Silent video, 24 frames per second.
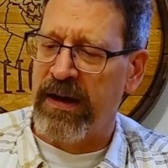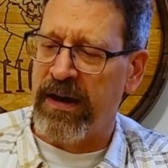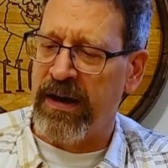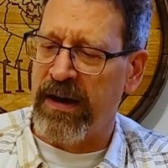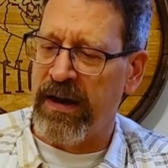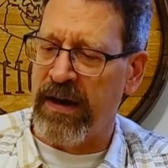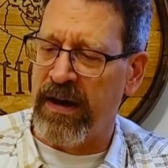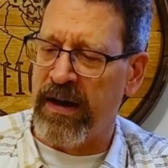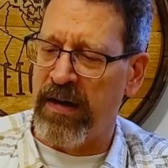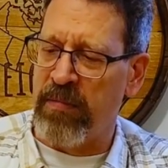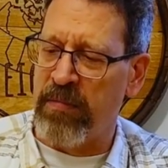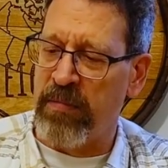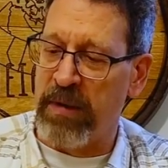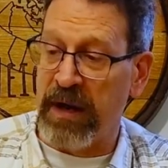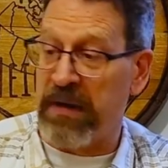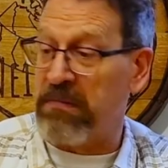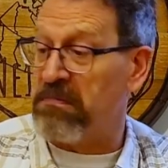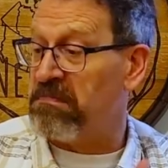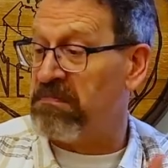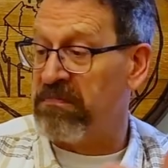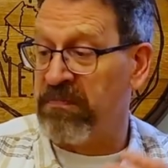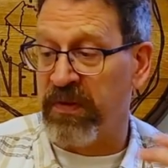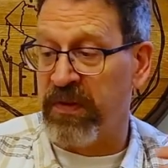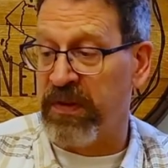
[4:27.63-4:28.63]

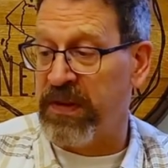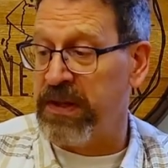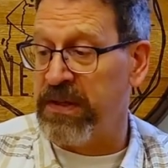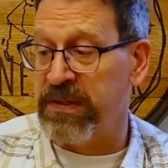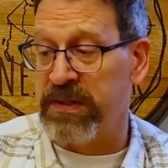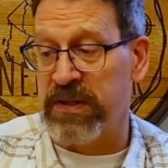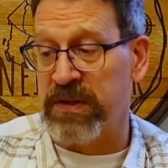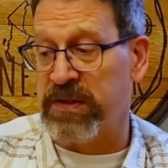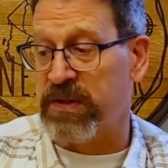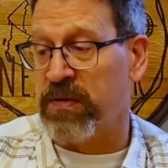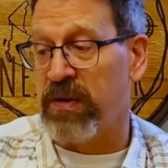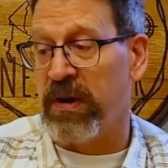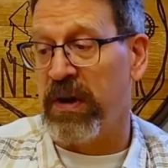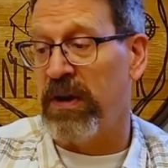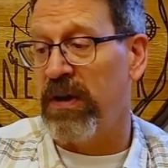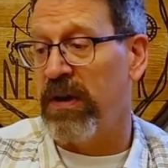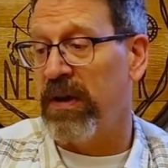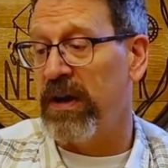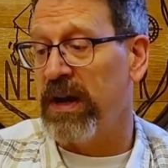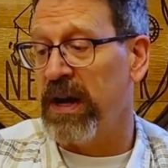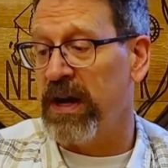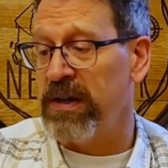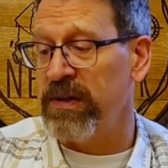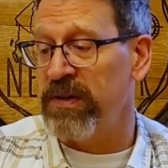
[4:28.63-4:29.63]
But this is great
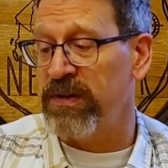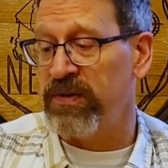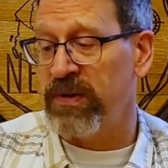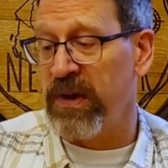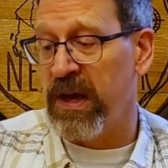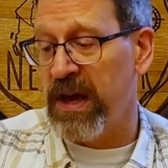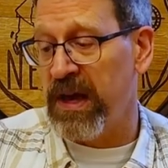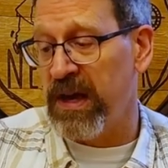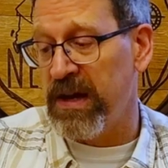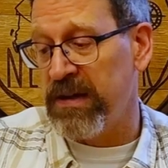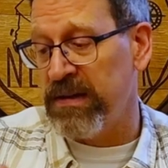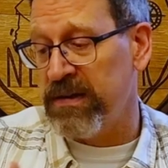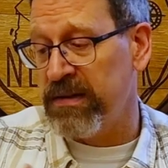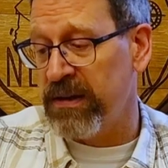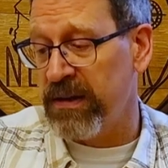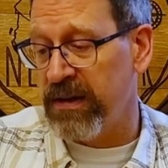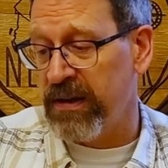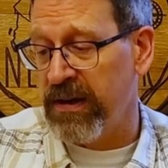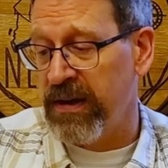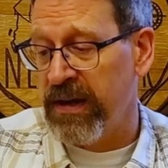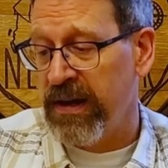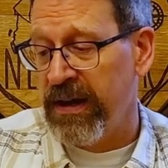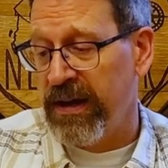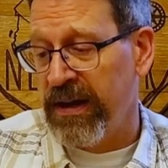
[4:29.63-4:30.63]
on ice, and
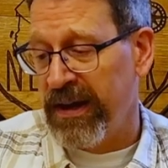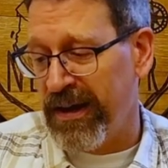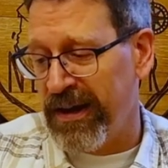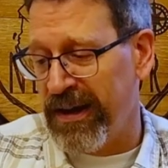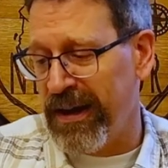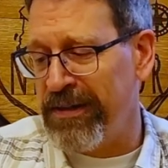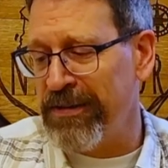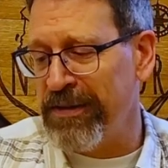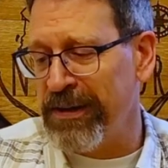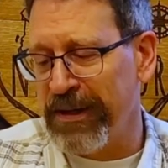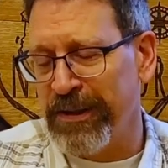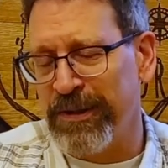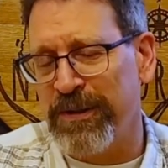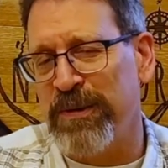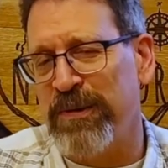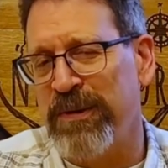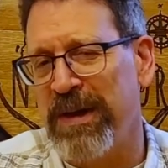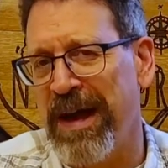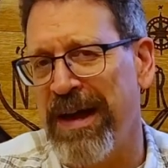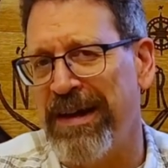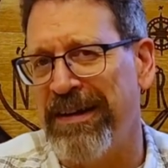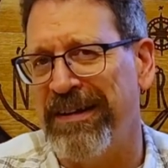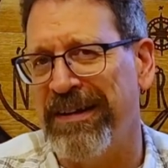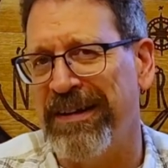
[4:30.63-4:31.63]
I think it's
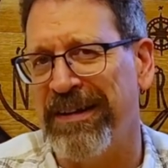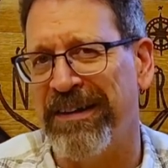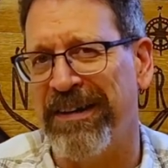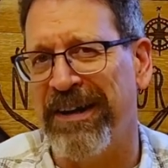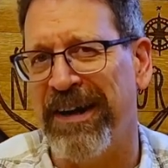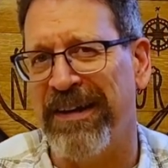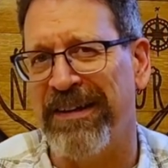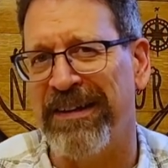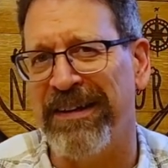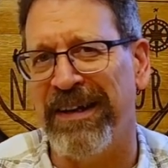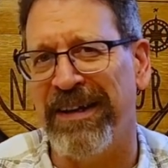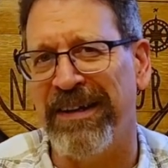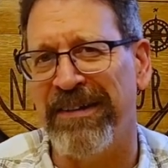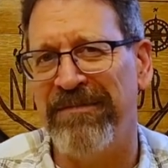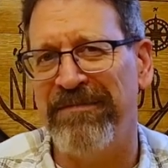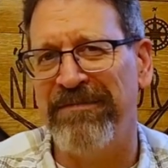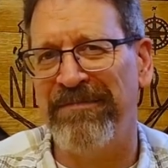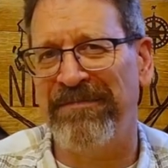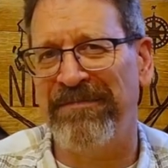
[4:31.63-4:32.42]
okay in a cocktail.